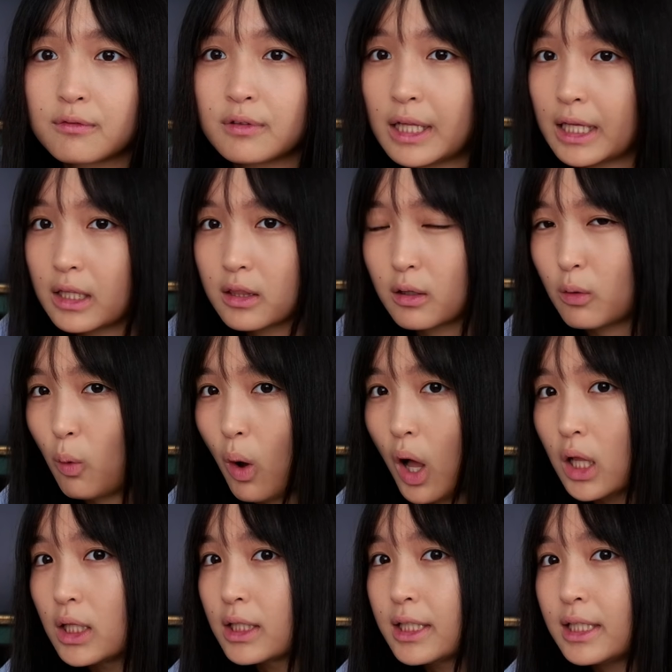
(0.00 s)
like the
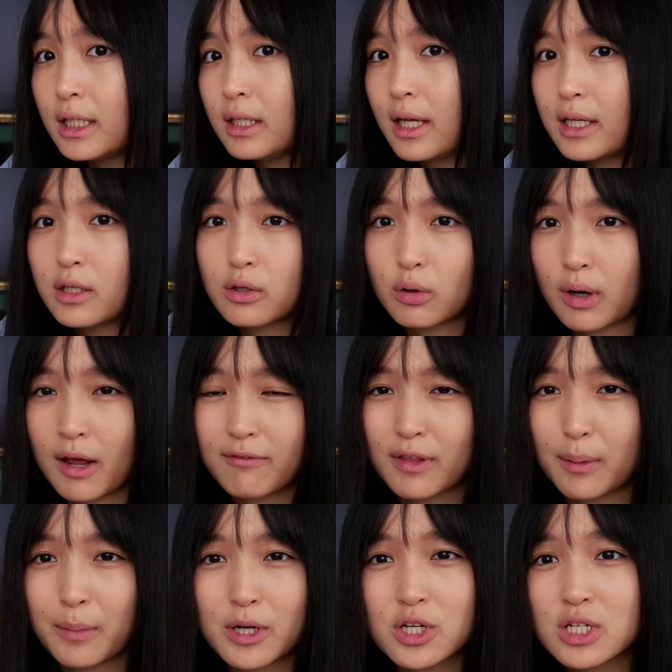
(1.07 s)
quality and you don't have
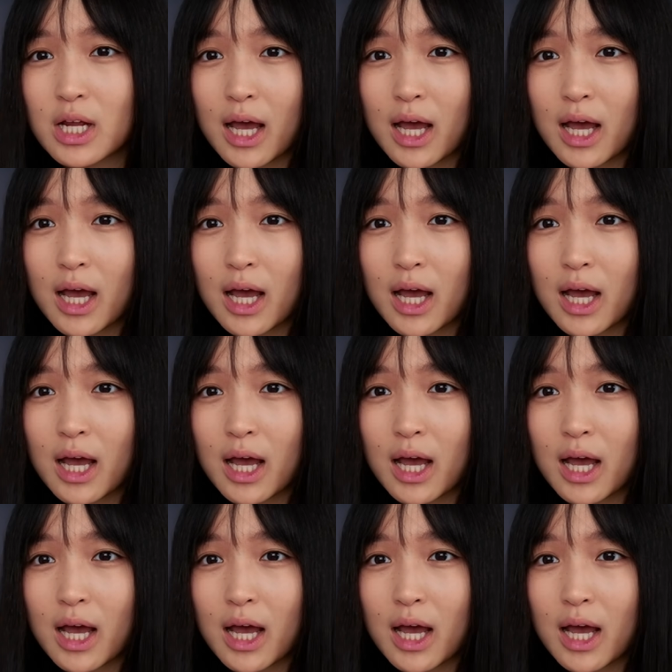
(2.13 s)
that much